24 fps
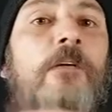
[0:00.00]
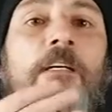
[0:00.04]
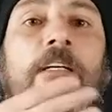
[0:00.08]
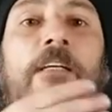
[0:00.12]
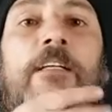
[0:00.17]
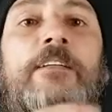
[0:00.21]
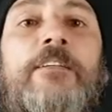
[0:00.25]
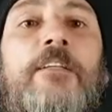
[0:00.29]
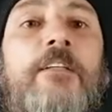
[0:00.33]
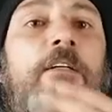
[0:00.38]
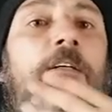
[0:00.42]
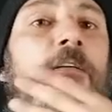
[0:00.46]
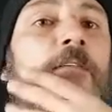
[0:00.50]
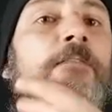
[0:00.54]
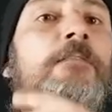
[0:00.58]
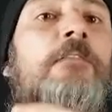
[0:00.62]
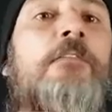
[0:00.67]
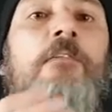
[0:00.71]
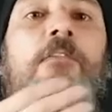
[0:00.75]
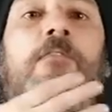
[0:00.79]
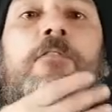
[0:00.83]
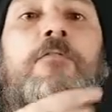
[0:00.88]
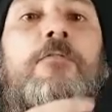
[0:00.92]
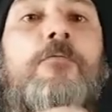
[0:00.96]
it in the
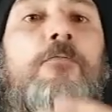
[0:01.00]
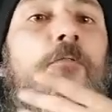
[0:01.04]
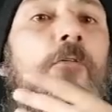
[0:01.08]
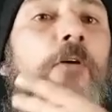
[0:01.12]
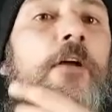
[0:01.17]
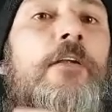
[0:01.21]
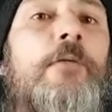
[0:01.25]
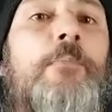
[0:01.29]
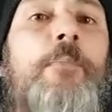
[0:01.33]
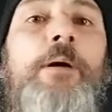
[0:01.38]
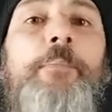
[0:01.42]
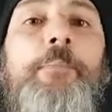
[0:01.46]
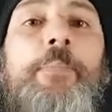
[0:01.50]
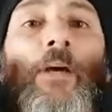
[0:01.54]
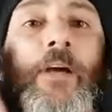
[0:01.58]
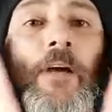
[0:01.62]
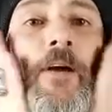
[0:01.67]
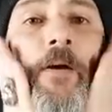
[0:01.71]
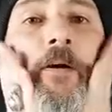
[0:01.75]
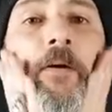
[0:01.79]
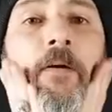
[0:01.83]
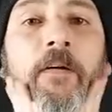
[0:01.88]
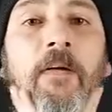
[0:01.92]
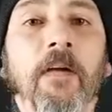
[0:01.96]
front of my
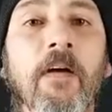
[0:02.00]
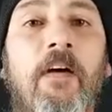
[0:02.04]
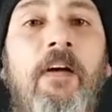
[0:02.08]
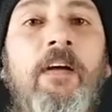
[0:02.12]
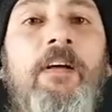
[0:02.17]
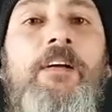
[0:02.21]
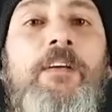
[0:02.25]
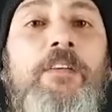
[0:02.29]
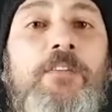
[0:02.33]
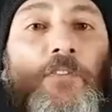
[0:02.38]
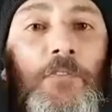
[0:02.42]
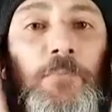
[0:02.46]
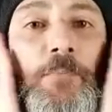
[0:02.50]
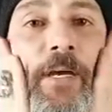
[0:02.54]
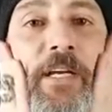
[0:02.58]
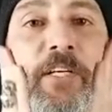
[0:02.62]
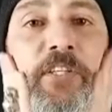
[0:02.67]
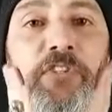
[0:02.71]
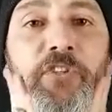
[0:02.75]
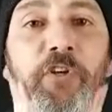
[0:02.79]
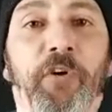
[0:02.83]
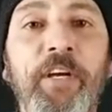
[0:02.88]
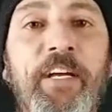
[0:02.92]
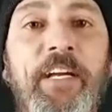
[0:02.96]
beard. Just make
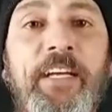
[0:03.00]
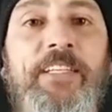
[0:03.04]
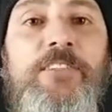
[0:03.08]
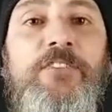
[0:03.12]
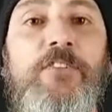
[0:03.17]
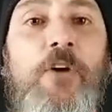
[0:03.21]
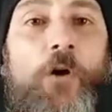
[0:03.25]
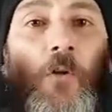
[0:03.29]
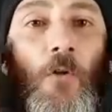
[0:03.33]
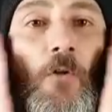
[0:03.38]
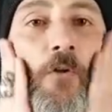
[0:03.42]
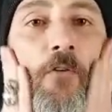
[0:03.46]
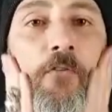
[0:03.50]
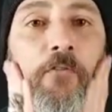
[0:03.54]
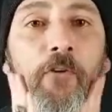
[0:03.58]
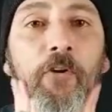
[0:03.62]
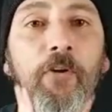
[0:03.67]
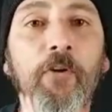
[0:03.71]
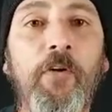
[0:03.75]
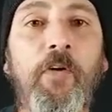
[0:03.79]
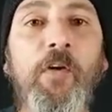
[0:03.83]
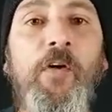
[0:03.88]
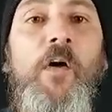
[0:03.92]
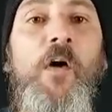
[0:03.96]
sure it gets all
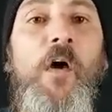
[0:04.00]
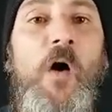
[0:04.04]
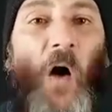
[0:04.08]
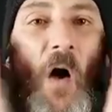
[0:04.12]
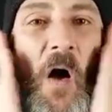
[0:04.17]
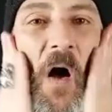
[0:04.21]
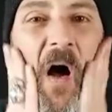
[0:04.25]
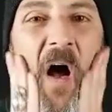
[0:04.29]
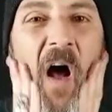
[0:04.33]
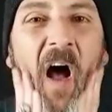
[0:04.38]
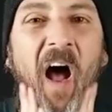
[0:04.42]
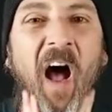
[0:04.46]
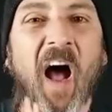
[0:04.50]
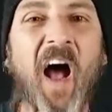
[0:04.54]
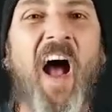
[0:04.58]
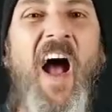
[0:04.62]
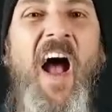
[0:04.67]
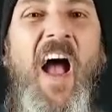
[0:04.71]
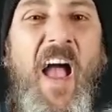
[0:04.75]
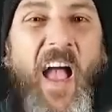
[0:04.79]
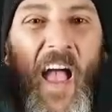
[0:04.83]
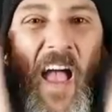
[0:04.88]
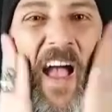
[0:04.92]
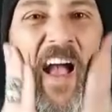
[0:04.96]
over.
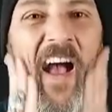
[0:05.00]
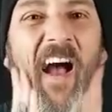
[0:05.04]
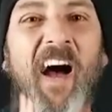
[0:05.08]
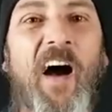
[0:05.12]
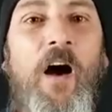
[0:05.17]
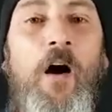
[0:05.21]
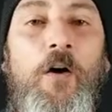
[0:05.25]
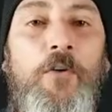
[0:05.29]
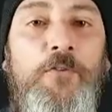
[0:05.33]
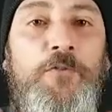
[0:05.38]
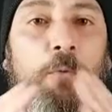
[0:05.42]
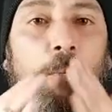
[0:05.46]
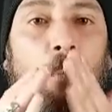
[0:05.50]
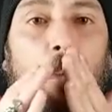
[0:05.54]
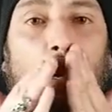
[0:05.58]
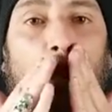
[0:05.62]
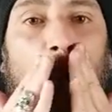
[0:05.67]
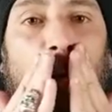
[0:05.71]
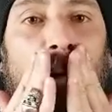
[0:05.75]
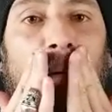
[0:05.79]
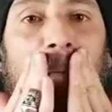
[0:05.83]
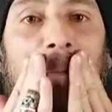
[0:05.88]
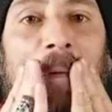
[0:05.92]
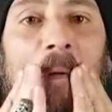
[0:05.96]
Also put a
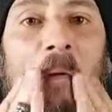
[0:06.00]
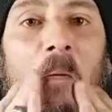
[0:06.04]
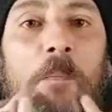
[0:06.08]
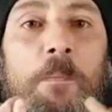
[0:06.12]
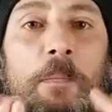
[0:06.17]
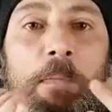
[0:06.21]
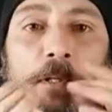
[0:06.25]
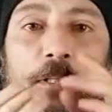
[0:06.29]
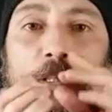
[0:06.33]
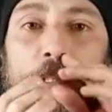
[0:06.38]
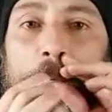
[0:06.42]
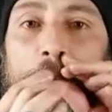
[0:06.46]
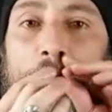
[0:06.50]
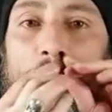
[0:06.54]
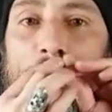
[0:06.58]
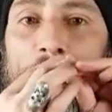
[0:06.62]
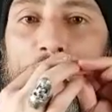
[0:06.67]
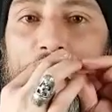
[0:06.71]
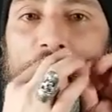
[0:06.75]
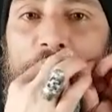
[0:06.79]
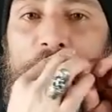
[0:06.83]
little bit in the mustache.